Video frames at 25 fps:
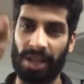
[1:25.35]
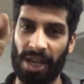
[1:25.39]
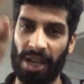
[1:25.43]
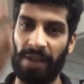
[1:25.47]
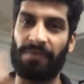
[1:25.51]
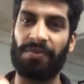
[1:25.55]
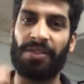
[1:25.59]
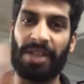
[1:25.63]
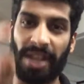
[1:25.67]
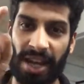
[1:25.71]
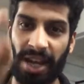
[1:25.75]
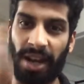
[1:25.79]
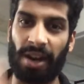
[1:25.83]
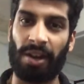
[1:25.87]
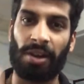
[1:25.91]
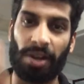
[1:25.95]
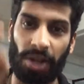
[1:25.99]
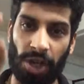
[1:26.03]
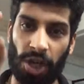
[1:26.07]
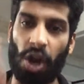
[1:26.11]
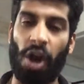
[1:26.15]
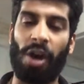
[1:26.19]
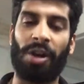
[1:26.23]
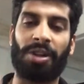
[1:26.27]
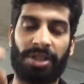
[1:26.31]
if they are
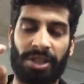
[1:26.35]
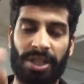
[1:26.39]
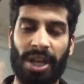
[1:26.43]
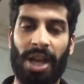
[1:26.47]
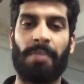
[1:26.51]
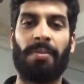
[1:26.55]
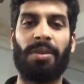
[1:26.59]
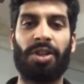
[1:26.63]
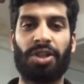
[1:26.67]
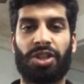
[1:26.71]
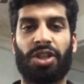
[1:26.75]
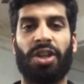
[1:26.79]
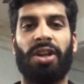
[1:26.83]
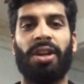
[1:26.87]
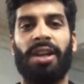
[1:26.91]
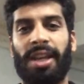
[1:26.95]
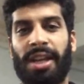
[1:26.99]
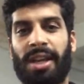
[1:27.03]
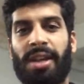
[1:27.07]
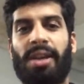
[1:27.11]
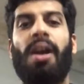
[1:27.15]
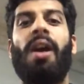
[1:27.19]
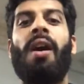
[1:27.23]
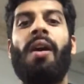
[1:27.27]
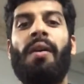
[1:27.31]
not dimensionally
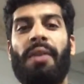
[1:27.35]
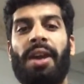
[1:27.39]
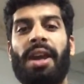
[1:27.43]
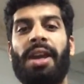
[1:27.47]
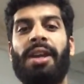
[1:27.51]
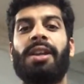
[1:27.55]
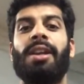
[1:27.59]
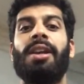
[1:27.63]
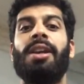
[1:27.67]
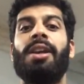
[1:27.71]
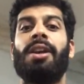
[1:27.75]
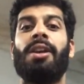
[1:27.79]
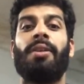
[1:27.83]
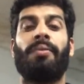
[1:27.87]
correct.